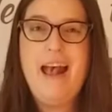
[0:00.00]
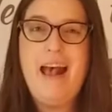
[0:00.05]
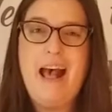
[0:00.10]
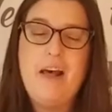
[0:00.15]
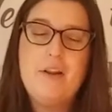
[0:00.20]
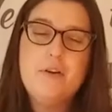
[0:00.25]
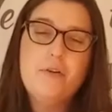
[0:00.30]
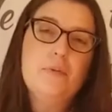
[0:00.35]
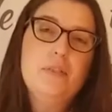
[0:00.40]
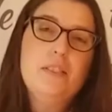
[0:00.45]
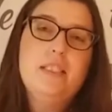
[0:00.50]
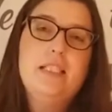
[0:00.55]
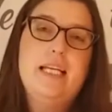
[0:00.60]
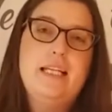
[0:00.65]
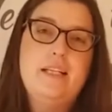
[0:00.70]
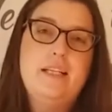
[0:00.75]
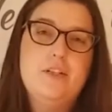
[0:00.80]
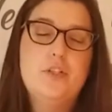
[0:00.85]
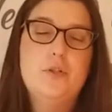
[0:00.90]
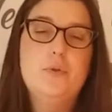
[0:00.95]
how to
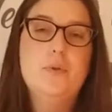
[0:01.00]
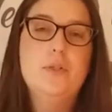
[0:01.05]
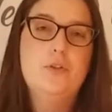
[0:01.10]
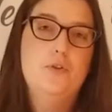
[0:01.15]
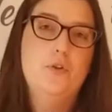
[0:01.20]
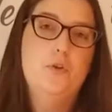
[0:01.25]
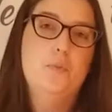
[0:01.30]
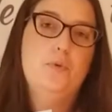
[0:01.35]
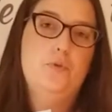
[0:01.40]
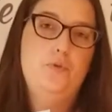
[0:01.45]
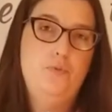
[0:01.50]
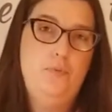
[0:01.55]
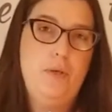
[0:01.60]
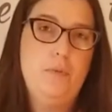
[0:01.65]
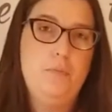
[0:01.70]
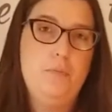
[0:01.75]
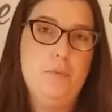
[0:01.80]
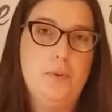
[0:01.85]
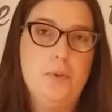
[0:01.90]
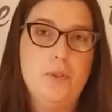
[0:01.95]
relate to a group of
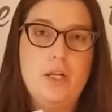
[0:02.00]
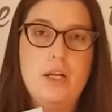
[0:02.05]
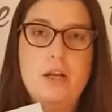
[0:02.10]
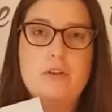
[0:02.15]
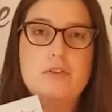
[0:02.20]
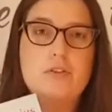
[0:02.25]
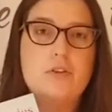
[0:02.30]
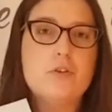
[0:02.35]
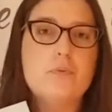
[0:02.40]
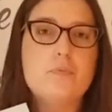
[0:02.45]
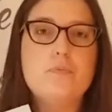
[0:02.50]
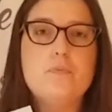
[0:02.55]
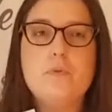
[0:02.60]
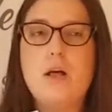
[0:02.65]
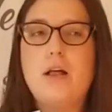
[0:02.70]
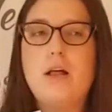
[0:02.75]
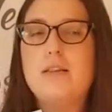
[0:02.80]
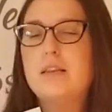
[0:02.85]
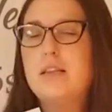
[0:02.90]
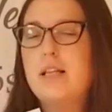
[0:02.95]
people. There
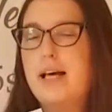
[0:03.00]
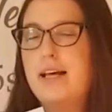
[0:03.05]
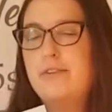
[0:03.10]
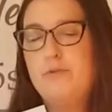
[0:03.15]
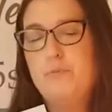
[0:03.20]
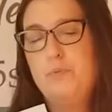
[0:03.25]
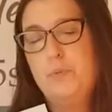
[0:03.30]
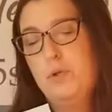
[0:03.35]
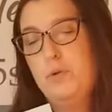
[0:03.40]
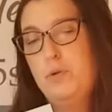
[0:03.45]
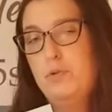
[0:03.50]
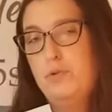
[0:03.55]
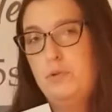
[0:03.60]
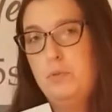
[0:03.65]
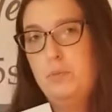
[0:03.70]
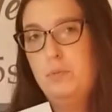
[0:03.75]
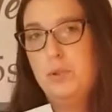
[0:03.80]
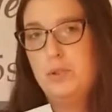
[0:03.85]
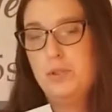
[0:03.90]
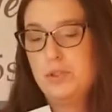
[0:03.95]
are a lot of
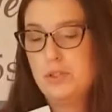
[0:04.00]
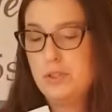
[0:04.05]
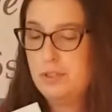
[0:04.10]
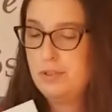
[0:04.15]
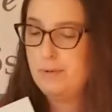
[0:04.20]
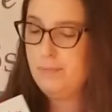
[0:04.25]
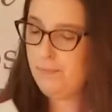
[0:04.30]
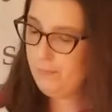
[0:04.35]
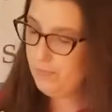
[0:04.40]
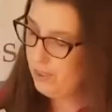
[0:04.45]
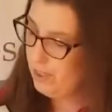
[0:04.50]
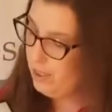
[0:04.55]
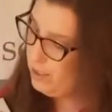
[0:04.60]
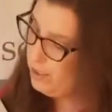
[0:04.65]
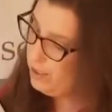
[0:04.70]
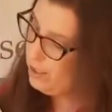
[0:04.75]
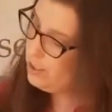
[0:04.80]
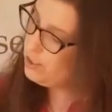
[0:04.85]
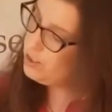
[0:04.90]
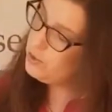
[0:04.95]
beautiful books.
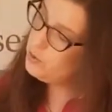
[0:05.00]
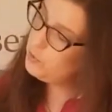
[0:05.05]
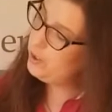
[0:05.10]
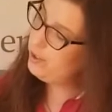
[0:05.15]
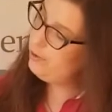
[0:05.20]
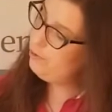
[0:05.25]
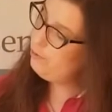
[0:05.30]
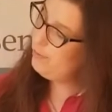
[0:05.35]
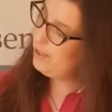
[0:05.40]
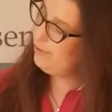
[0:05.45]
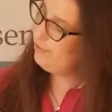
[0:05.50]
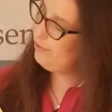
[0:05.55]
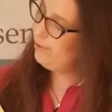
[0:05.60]
This is one of my